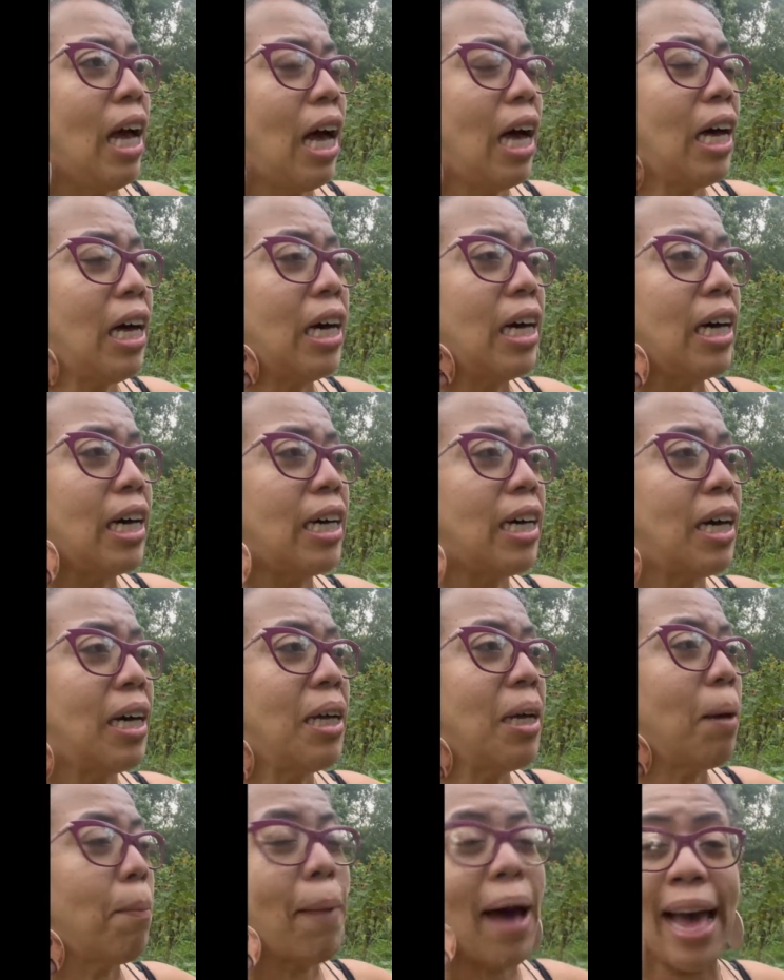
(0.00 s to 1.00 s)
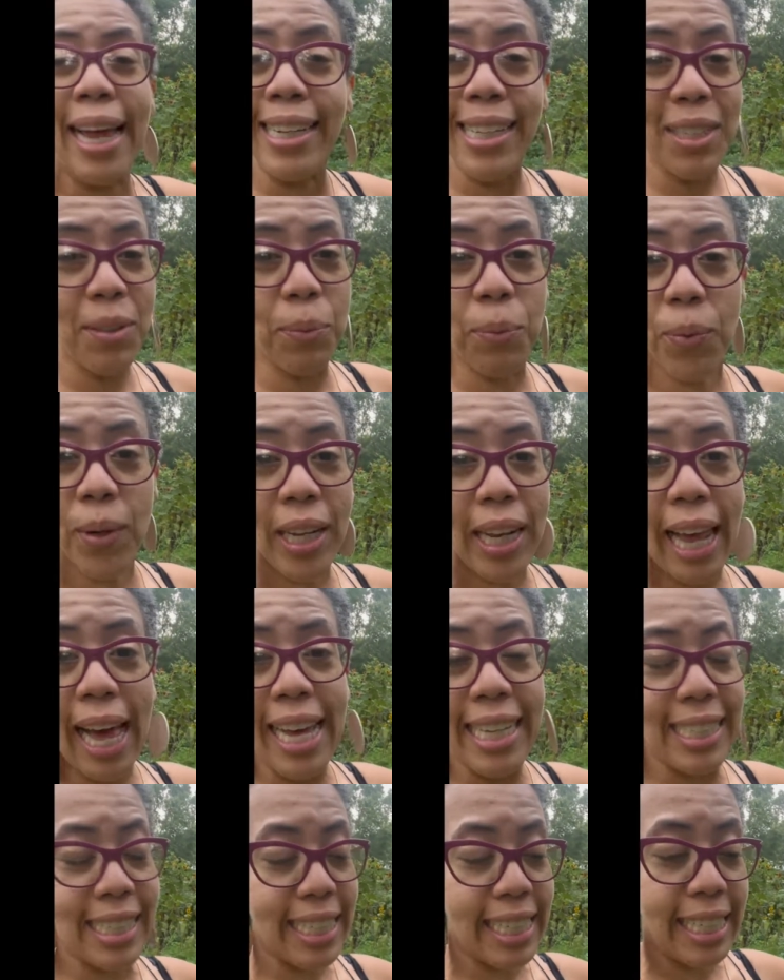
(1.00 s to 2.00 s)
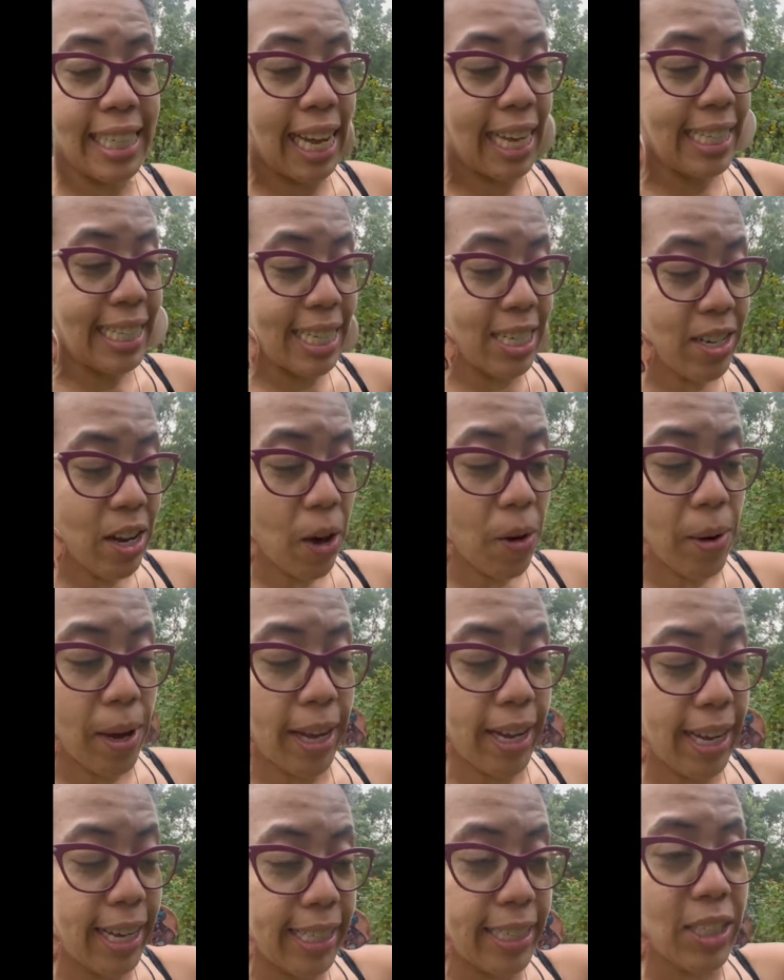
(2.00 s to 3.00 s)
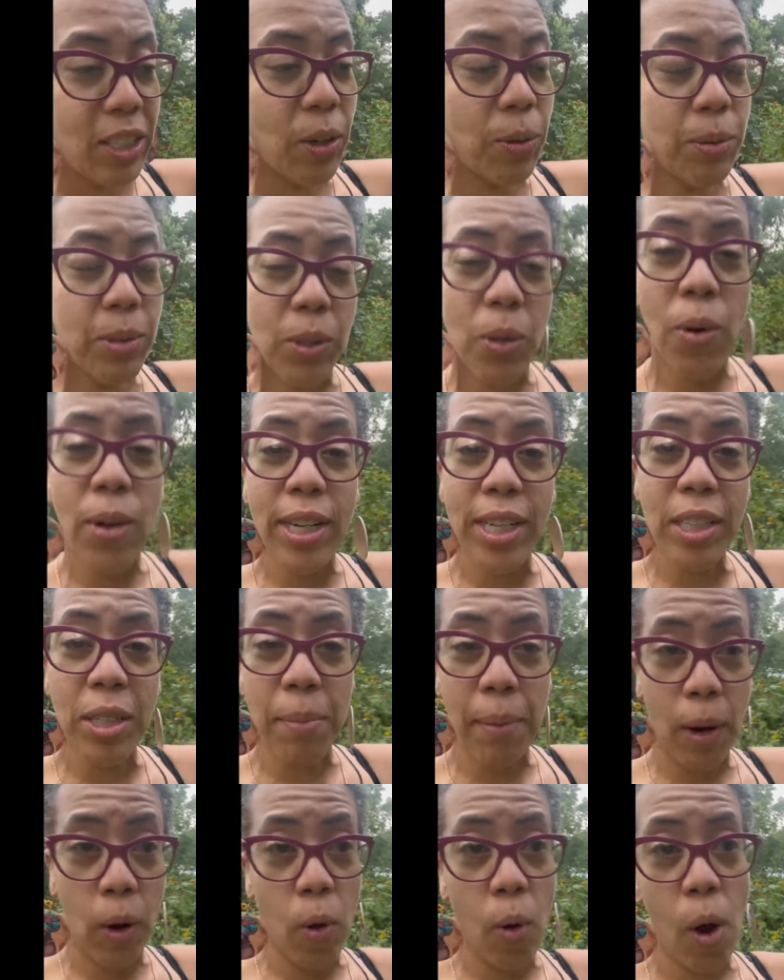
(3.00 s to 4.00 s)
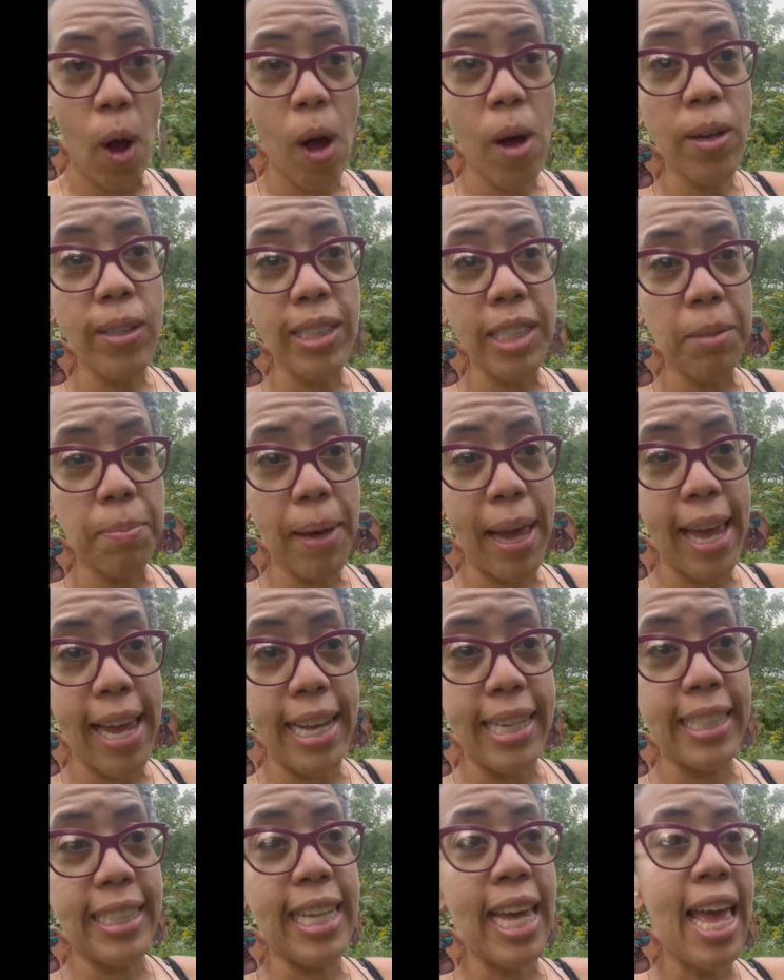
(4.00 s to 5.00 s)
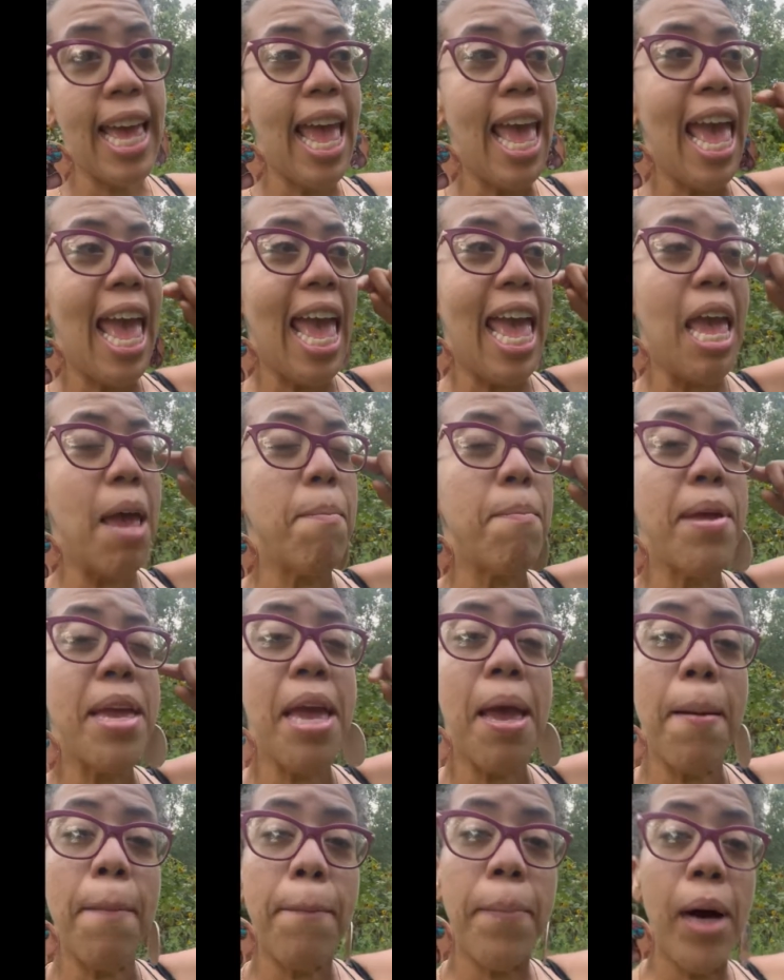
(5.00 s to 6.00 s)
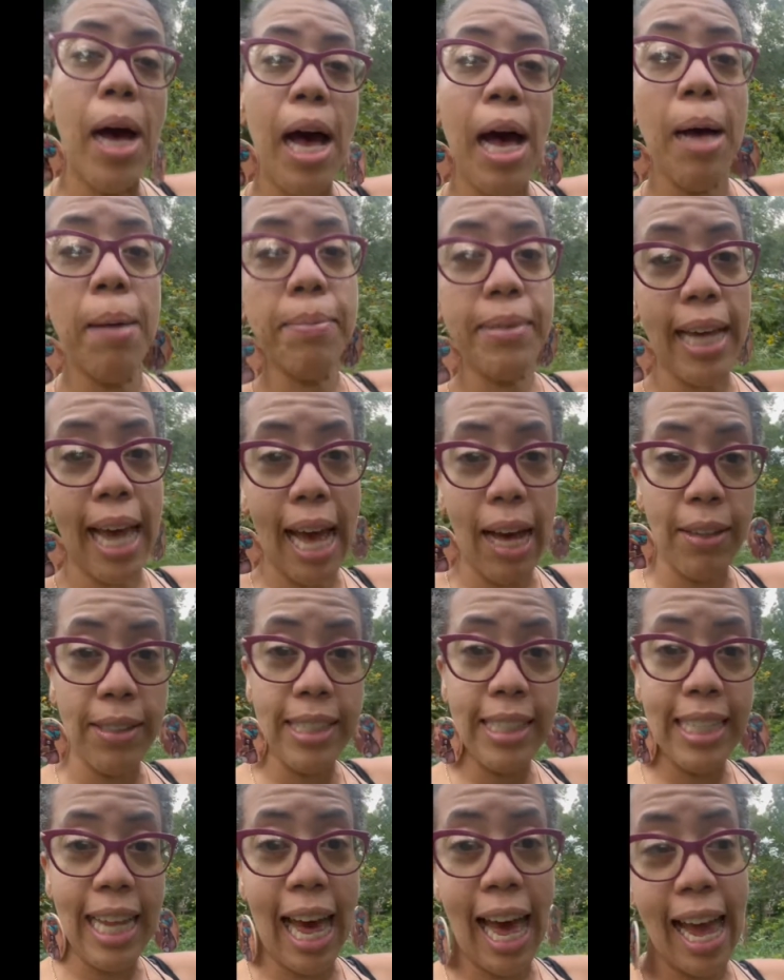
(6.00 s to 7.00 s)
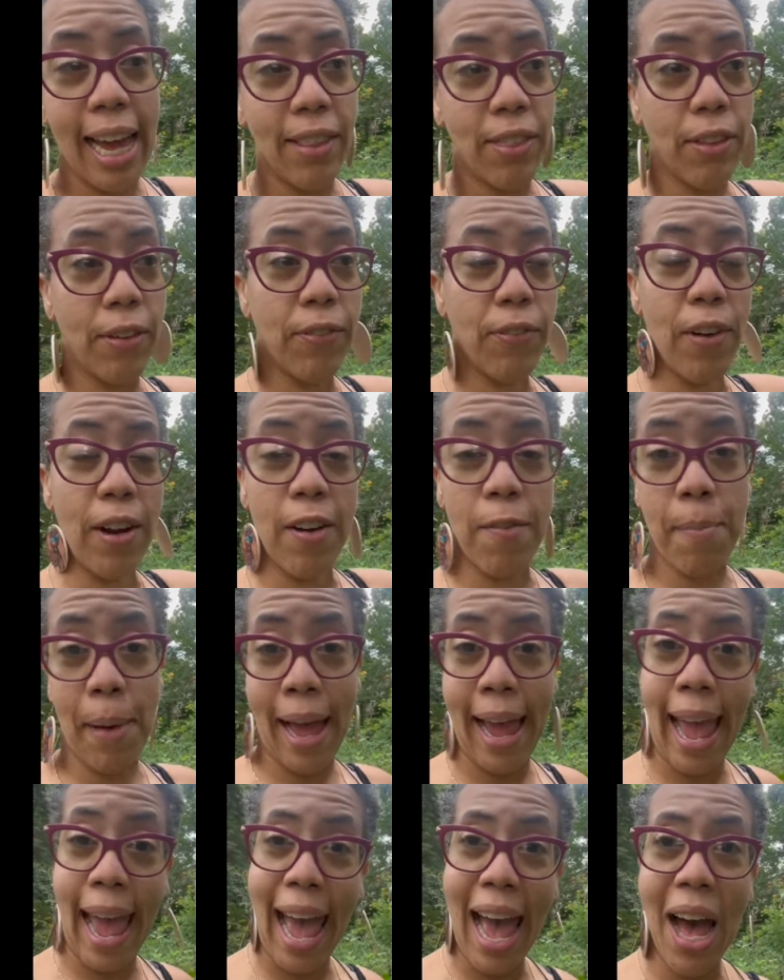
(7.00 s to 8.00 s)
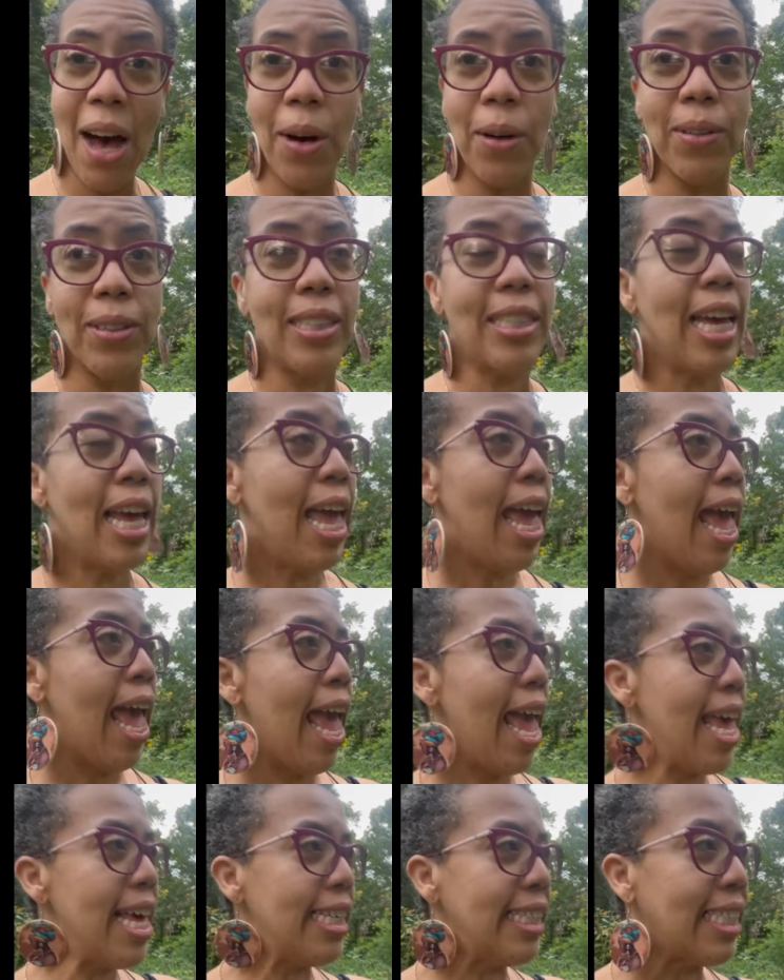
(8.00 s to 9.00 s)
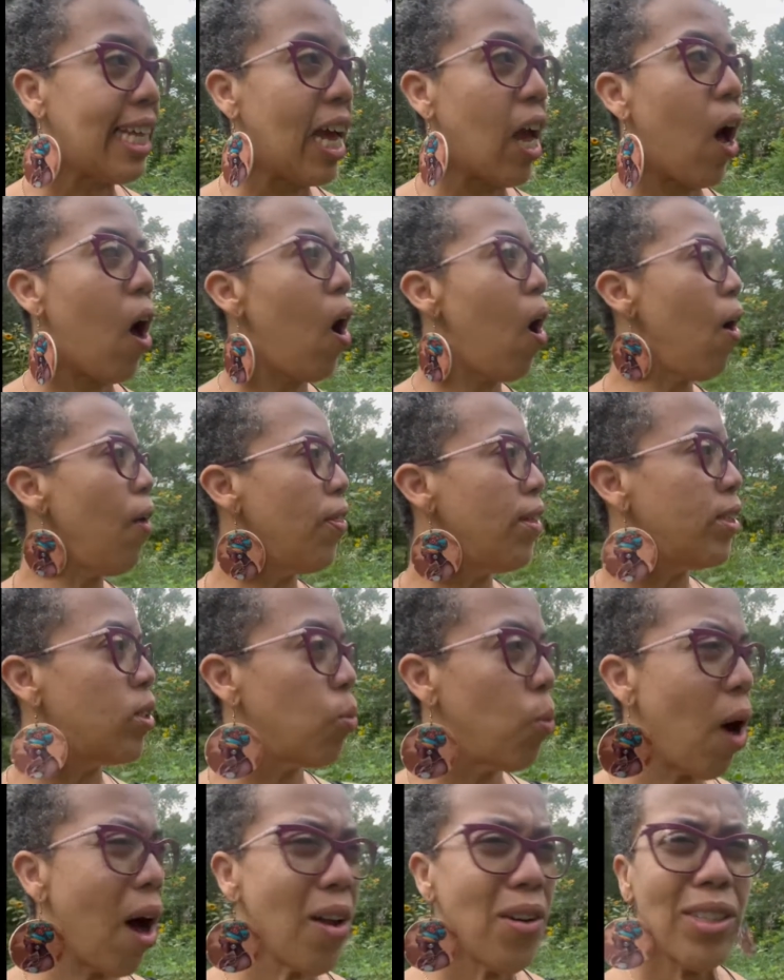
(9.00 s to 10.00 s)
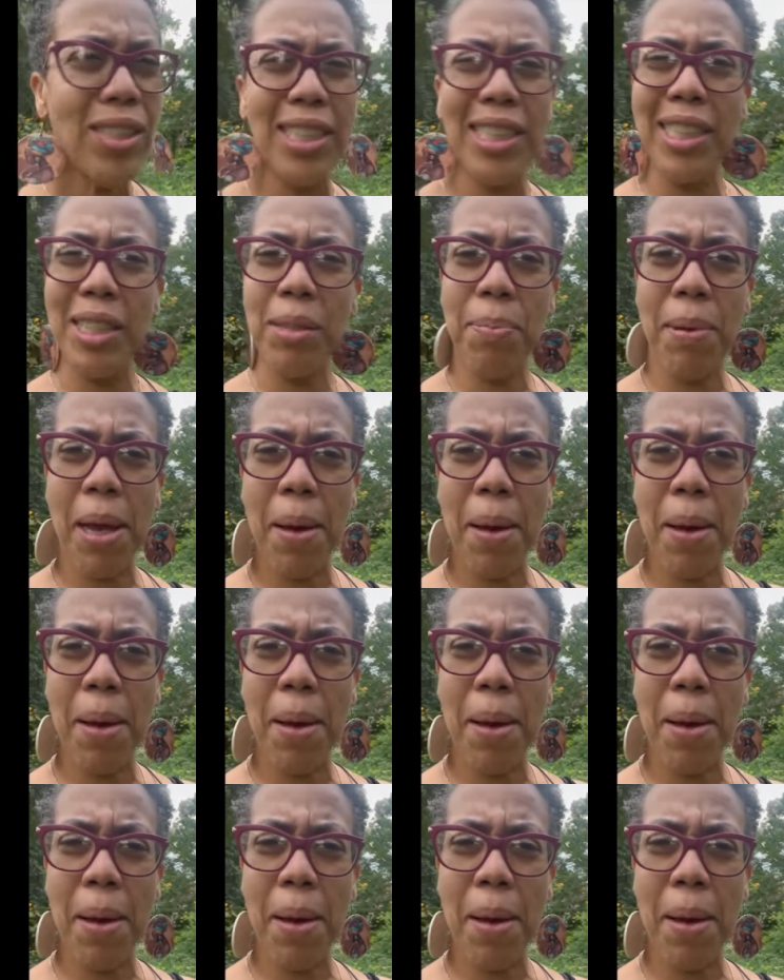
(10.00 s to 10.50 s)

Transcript: But I didn't realize it. I didn't know it. And so it was going into my crawl space and being pumped outside the front of my house. And it's like all this water's just being